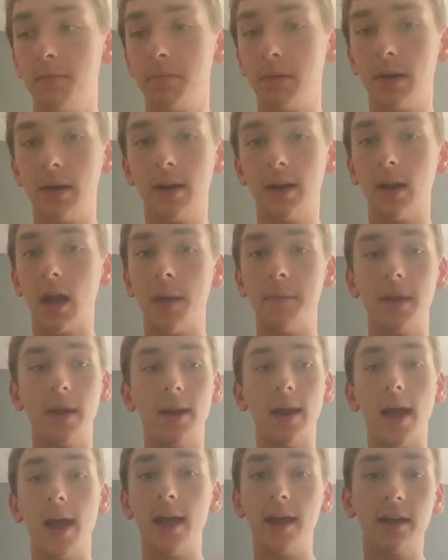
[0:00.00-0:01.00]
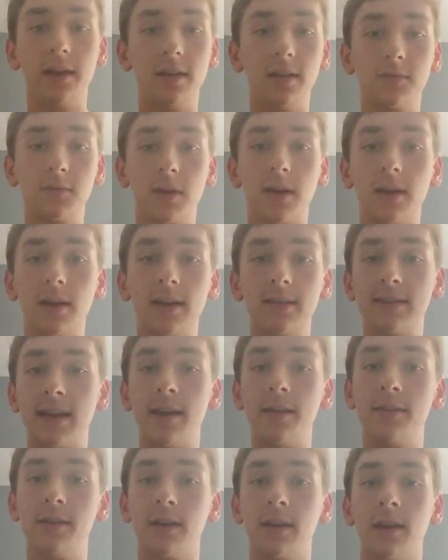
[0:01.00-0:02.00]
but I mean, hey, it is what it is.
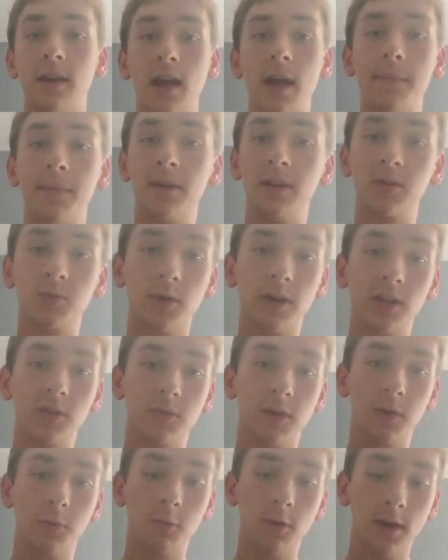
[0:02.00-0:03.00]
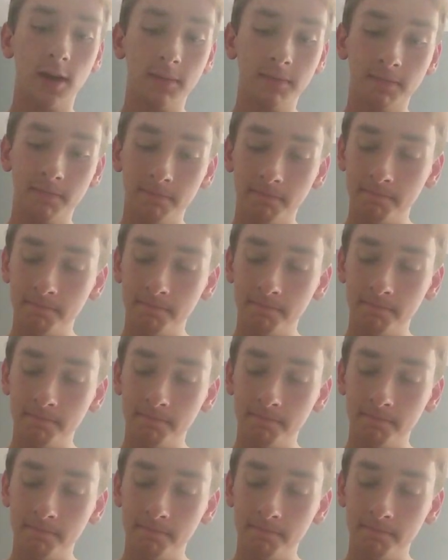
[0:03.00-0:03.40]
Anything can happen in 2021.